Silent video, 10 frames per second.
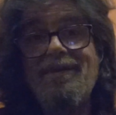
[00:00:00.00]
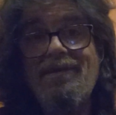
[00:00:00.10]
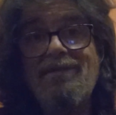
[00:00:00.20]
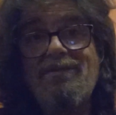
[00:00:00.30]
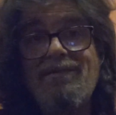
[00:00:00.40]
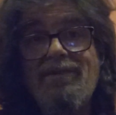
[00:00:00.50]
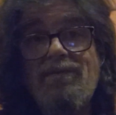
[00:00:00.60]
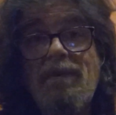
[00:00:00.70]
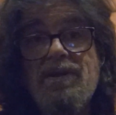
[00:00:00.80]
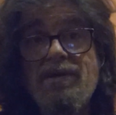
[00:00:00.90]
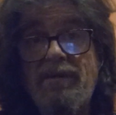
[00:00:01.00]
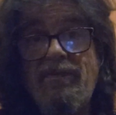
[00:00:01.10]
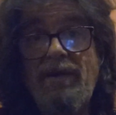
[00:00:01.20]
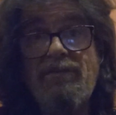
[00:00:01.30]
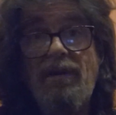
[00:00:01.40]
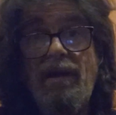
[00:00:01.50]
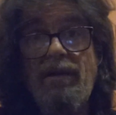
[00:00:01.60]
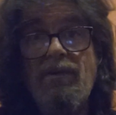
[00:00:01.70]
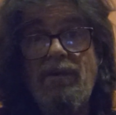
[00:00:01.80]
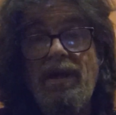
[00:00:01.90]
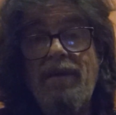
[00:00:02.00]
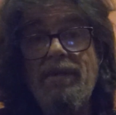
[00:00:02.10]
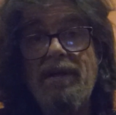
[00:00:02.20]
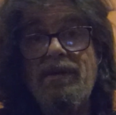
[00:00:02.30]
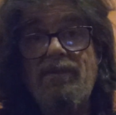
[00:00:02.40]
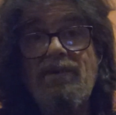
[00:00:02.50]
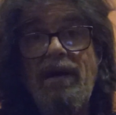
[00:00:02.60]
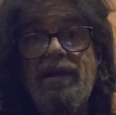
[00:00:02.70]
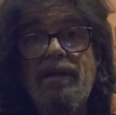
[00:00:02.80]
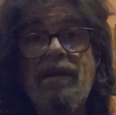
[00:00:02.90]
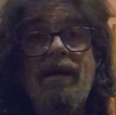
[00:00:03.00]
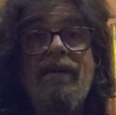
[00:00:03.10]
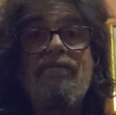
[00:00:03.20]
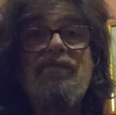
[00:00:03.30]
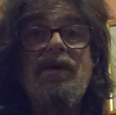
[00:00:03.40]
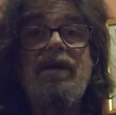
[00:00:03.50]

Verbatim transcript: this special investigator who came in decided to